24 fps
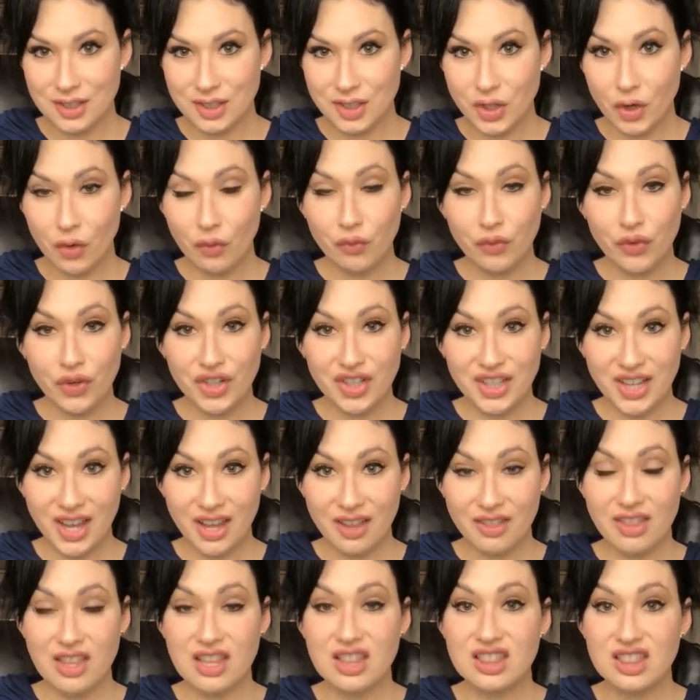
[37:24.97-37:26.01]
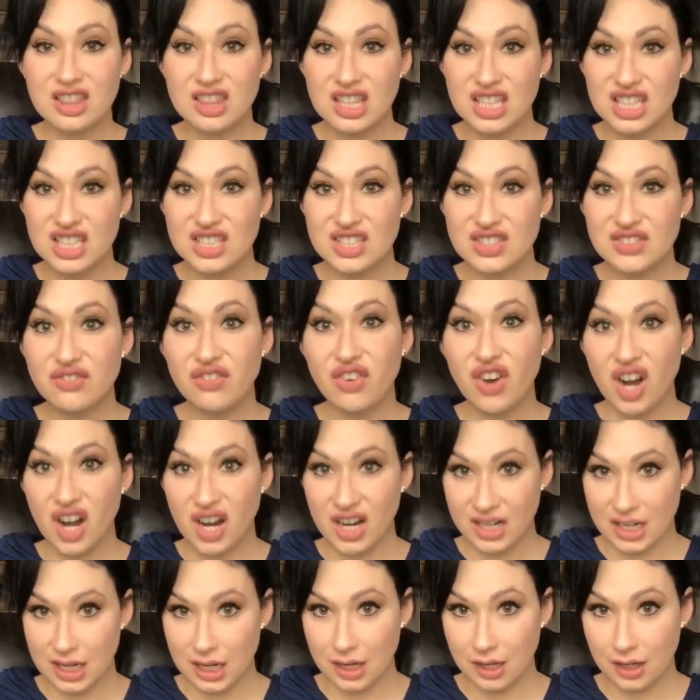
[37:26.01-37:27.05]
Don't forget that this
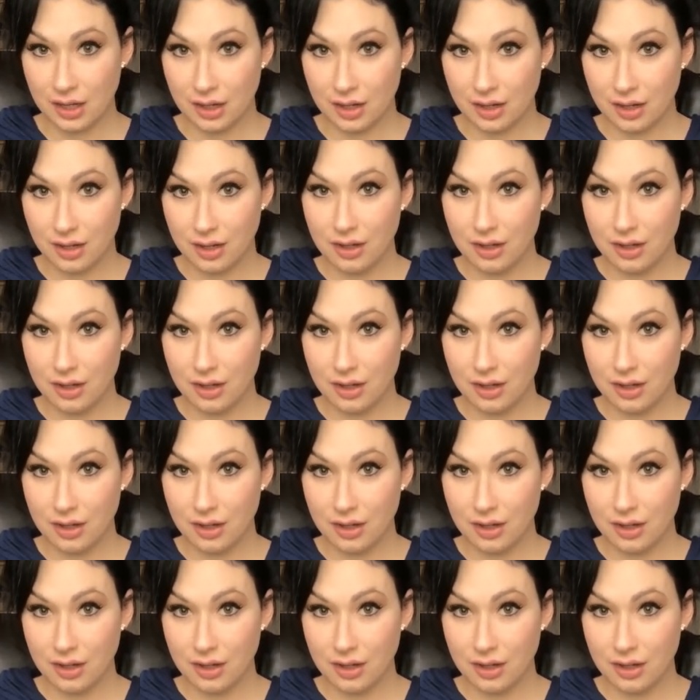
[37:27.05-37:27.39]
Friday,